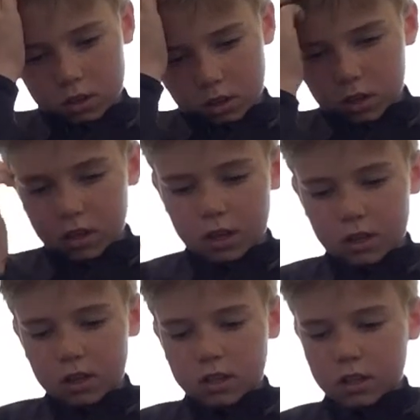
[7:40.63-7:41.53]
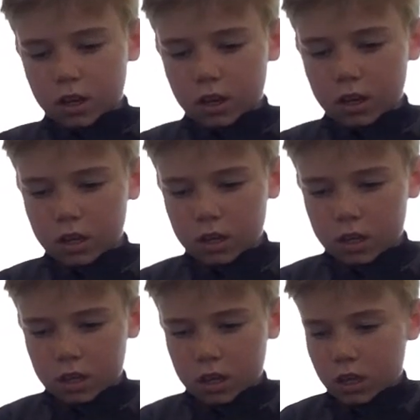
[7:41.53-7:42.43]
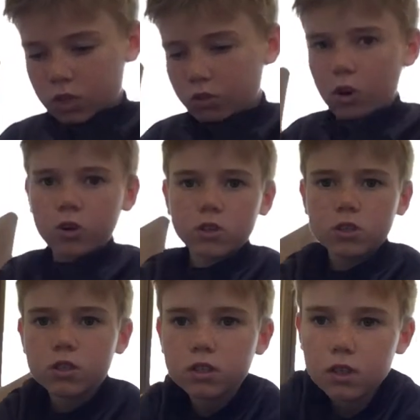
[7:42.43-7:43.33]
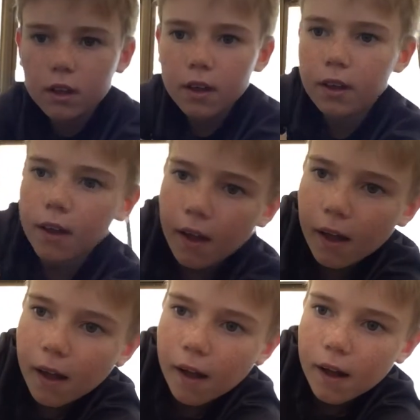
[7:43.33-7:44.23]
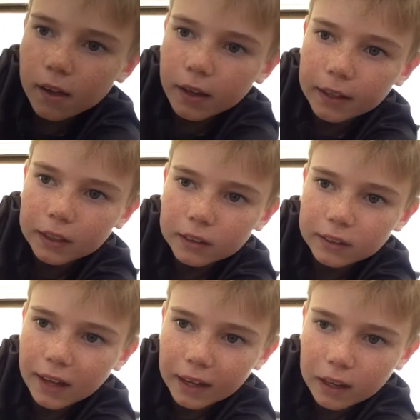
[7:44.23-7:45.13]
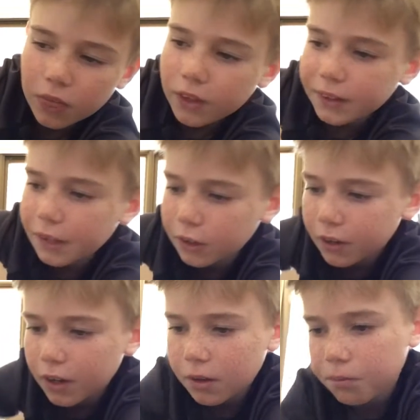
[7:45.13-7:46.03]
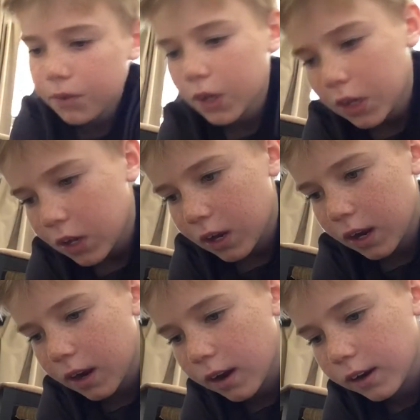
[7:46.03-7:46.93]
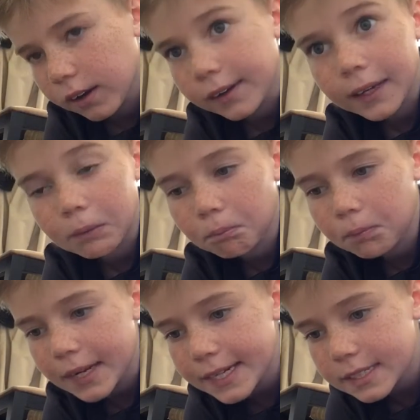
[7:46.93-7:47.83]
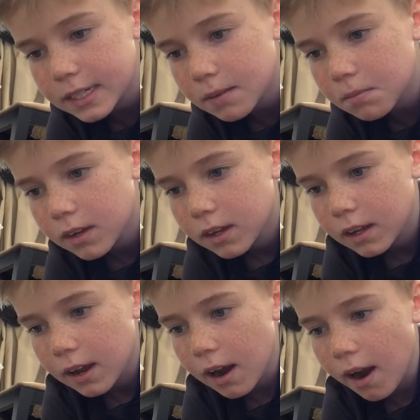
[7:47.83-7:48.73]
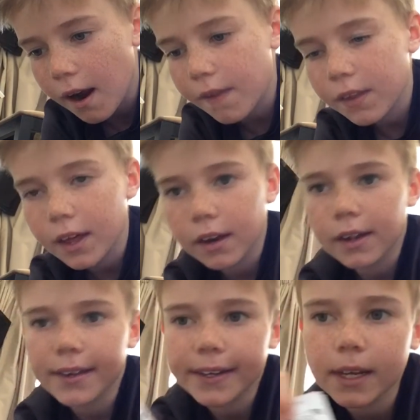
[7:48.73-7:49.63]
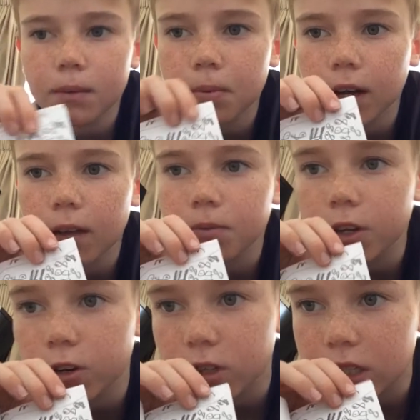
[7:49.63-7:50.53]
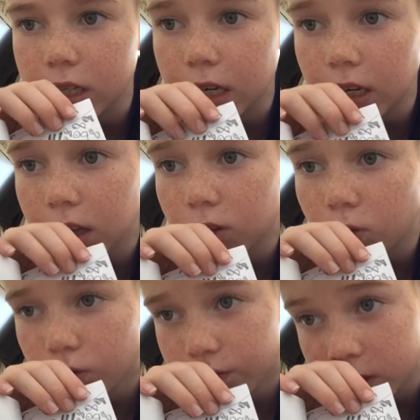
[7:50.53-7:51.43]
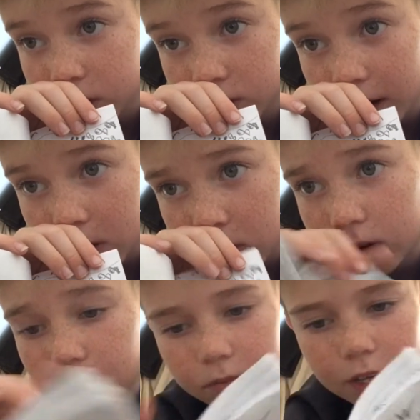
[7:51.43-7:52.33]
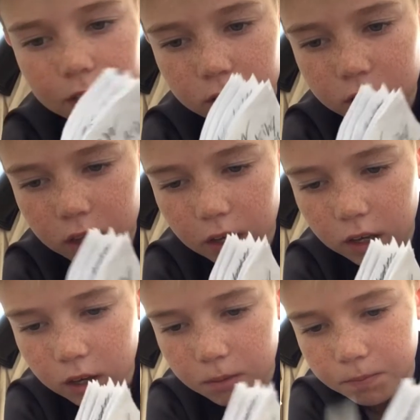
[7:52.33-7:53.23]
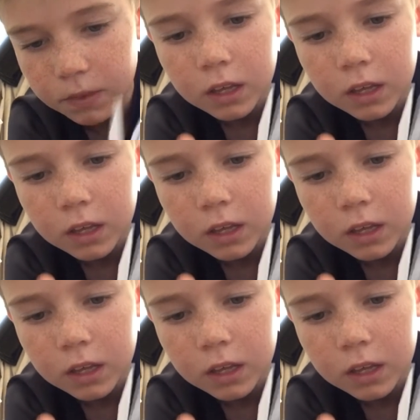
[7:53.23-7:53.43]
And then this guy, he throws a dagger thing into him, and he beats him, and then he becomes a new Sea King. There's all fish around him, looking at him.